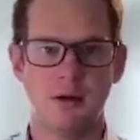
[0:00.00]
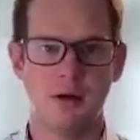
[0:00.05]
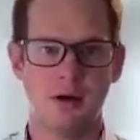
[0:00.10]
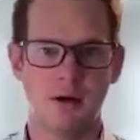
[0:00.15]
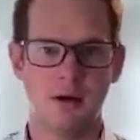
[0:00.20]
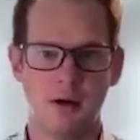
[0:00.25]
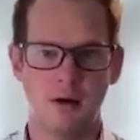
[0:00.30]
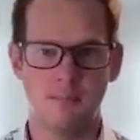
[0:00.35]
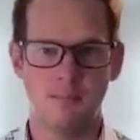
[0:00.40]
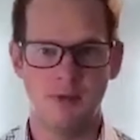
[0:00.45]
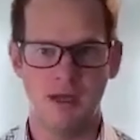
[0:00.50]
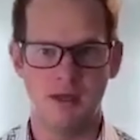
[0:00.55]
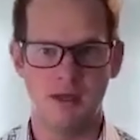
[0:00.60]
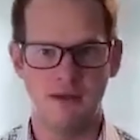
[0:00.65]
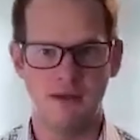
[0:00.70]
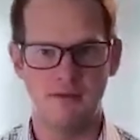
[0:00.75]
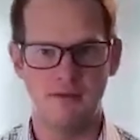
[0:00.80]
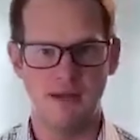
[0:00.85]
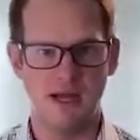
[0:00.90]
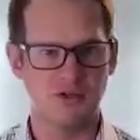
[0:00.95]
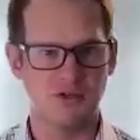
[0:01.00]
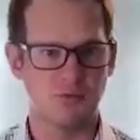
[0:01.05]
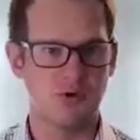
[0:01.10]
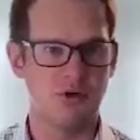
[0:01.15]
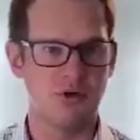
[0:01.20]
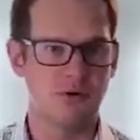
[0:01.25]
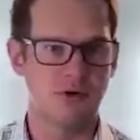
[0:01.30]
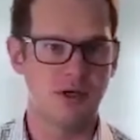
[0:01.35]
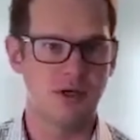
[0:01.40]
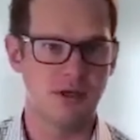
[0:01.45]
And then that's
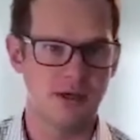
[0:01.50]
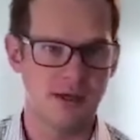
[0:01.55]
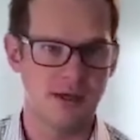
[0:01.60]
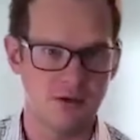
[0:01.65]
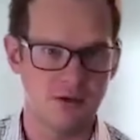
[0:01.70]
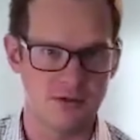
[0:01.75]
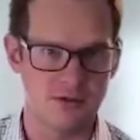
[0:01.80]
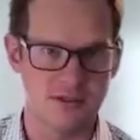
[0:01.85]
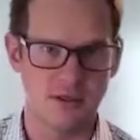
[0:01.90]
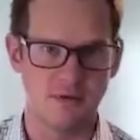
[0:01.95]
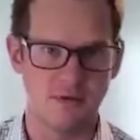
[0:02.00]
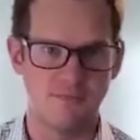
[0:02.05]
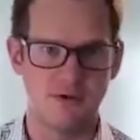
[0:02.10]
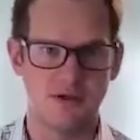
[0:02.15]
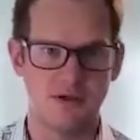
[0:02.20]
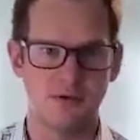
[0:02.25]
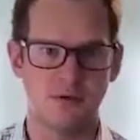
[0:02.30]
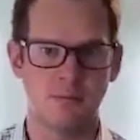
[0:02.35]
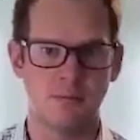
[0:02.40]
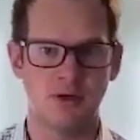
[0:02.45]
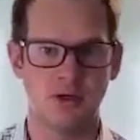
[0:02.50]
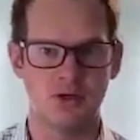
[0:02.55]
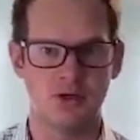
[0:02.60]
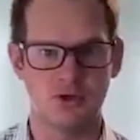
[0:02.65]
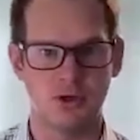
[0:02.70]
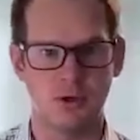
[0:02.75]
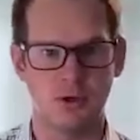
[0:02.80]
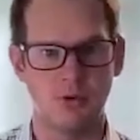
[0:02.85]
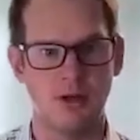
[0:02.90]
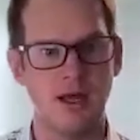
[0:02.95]
where you can get yourself into a bit of
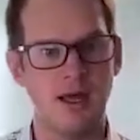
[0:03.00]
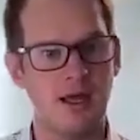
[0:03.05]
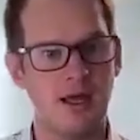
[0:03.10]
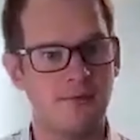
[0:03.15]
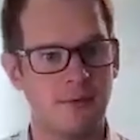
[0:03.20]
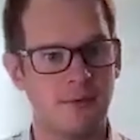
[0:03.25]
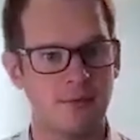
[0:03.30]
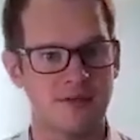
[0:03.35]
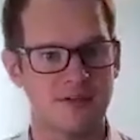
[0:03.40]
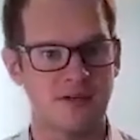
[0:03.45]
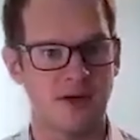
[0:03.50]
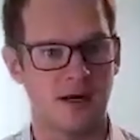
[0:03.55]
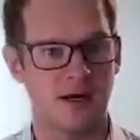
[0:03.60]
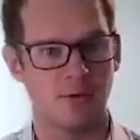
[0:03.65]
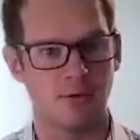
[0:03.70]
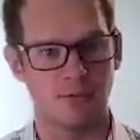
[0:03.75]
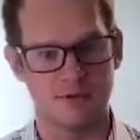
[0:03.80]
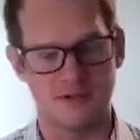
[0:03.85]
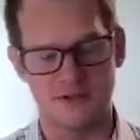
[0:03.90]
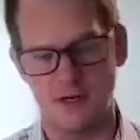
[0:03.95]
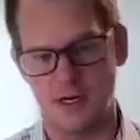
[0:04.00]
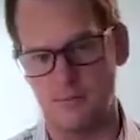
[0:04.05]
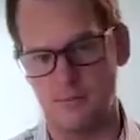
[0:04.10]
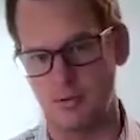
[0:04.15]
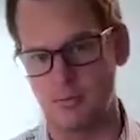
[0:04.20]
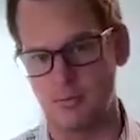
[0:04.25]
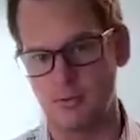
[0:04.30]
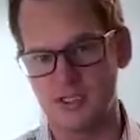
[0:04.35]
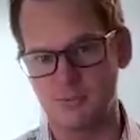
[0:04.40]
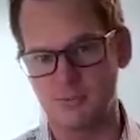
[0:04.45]
trouble, A, from a
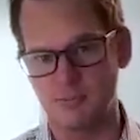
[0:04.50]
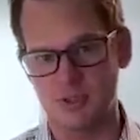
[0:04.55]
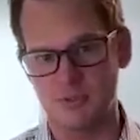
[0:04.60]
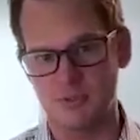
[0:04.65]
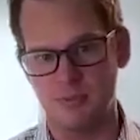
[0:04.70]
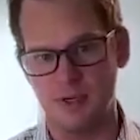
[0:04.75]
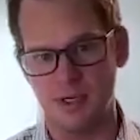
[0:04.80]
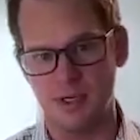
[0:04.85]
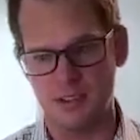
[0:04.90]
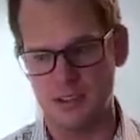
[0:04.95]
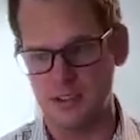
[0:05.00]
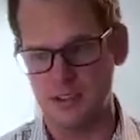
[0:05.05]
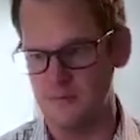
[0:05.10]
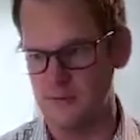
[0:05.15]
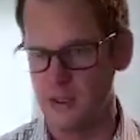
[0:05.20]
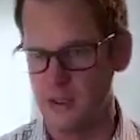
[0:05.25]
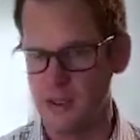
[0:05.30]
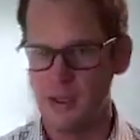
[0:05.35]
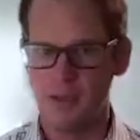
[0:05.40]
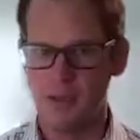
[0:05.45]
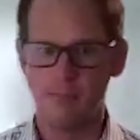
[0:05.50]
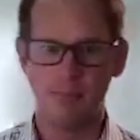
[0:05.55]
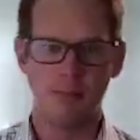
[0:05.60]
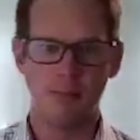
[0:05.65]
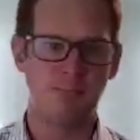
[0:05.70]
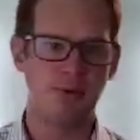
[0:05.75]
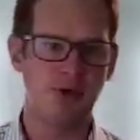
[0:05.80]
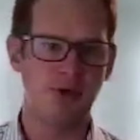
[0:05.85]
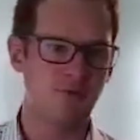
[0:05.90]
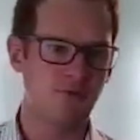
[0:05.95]
cyber risk perspective,
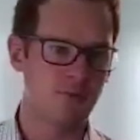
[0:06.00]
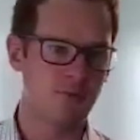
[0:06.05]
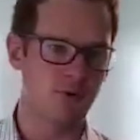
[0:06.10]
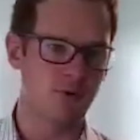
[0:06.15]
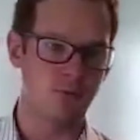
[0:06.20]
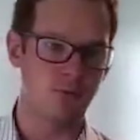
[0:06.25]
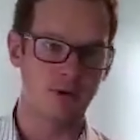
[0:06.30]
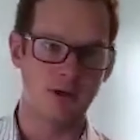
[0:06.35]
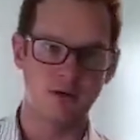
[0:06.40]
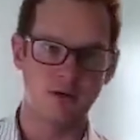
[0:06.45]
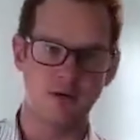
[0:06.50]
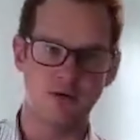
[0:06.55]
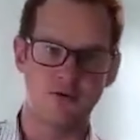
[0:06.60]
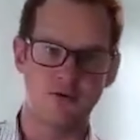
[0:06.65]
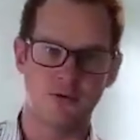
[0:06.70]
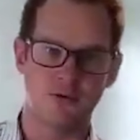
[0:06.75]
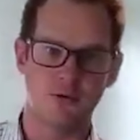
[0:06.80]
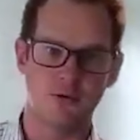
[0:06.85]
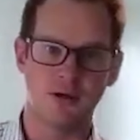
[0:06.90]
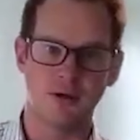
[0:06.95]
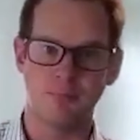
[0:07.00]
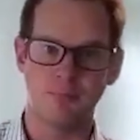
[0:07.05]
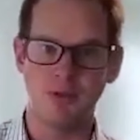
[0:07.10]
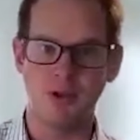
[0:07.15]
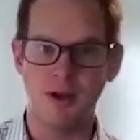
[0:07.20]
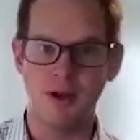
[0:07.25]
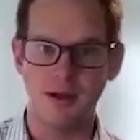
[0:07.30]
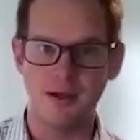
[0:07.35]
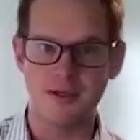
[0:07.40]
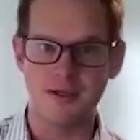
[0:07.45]
but B, from a regulatory
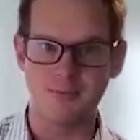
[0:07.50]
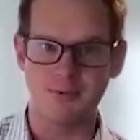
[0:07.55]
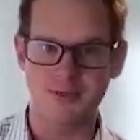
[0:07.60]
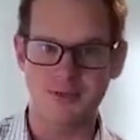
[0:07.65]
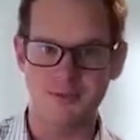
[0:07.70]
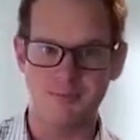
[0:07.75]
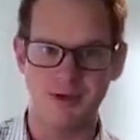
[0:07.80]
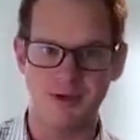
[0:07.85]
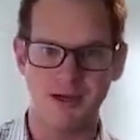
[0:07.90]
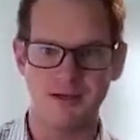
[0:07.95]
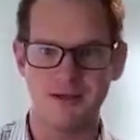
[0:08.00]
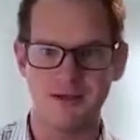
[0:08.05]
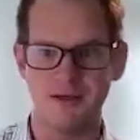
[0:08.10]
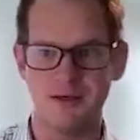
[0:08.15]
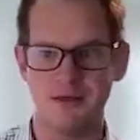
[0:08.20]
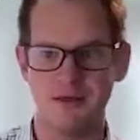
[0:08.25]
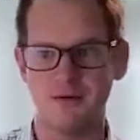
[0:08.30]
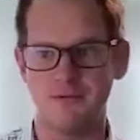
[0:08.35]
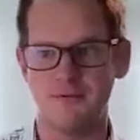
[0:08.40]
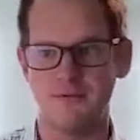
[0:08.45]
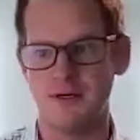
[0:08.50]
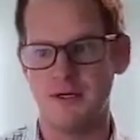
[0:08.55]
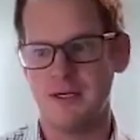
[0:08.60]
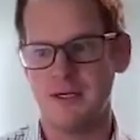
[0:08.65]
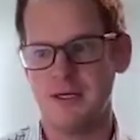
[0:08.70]
compliance perspective,